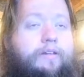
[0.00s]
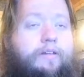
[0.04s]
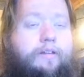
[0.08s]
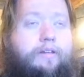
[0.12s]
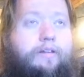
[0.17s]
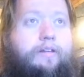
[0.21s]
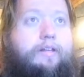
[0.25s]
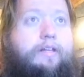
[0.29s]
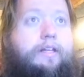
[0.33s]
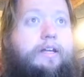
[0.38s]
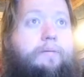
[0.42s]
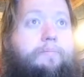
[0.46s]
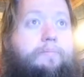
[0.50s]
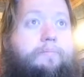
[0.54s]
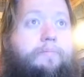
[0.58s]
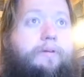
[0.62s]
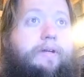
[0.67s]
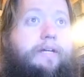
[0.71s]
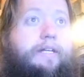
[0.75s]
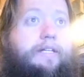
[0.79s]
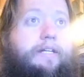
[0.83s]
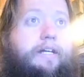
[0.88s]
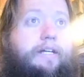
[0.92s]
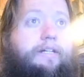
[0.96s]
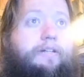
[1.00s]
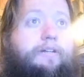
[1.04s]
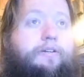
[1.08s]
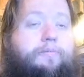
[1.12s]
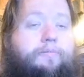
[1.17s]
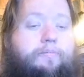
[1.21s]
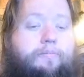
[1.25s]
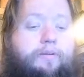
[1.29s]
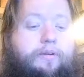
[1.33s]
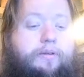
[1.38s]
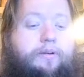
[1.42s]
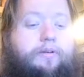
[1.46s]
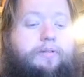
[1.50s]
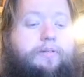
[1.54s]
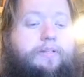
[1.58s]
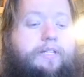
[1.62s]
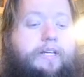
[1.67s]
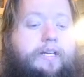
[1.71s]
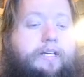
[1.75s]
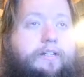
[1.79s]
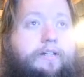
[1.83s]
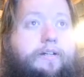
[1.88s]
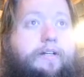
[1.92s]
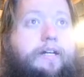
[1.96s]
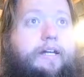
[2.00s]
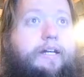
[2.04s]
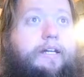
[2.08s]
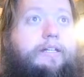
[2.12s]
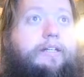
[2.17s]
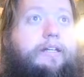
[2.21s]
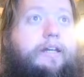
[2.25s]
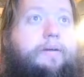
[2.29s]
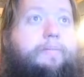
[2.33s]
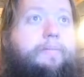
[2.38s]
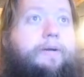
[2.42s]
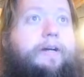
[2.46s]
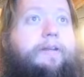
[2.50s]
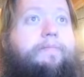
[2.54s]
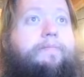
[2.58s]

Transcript: Not protector, protector, Ed, come on.